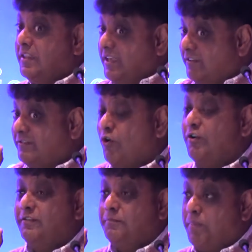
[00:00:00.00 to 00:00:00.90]
the
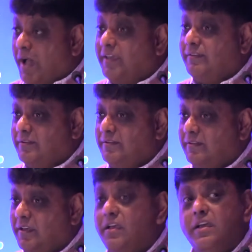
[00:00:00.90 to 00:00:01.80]
historians'
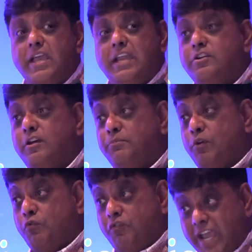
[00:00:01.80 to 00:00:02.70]
biases in terms
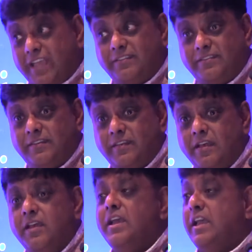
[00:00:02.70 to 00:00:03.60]
of race,
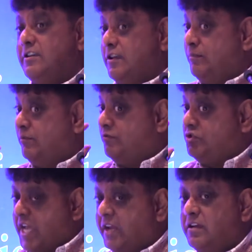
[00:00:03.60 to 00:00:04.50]
in terms
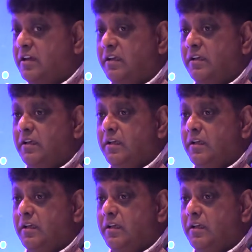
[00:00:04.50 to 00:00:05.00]
of gender,